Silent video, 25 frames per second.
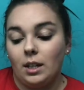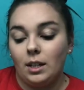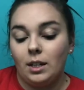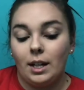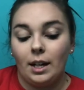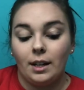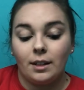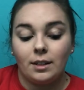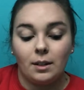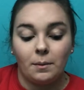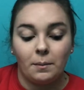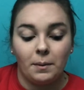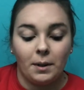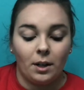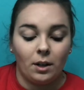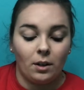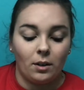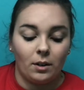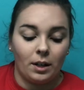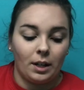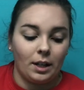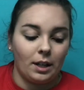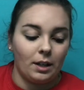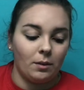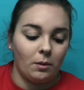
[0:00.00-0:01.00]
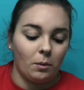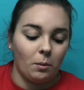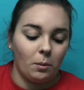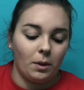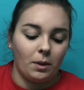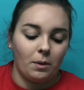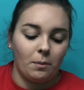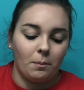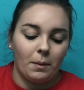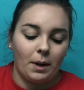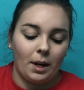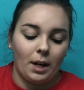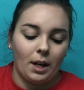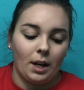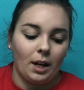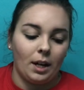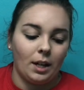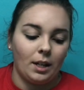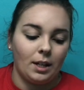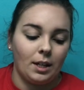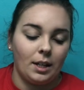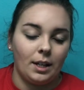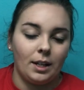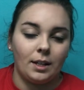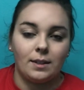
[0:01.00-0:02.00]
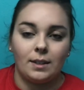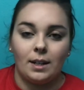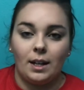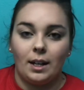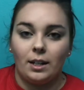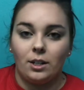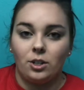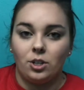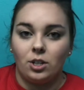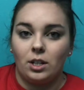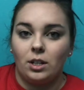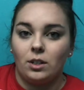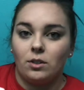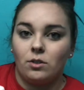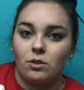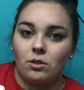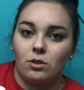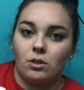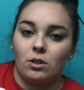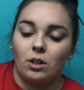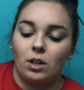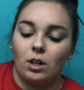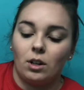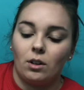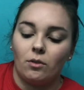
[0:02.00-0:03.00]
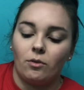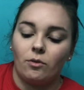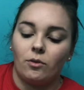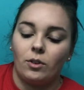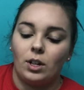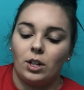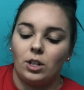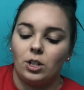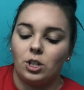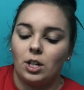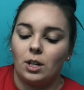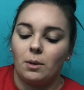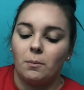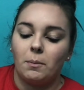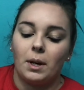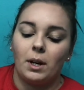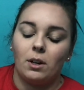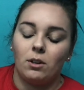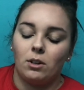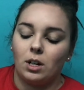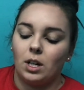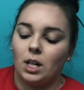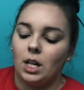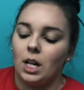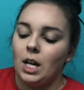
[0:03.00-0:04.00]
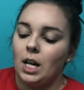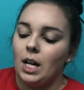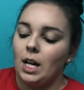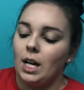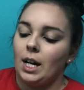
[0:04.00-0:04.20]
Next, I'm going to go in with my NYX HD Studio Finishing Powder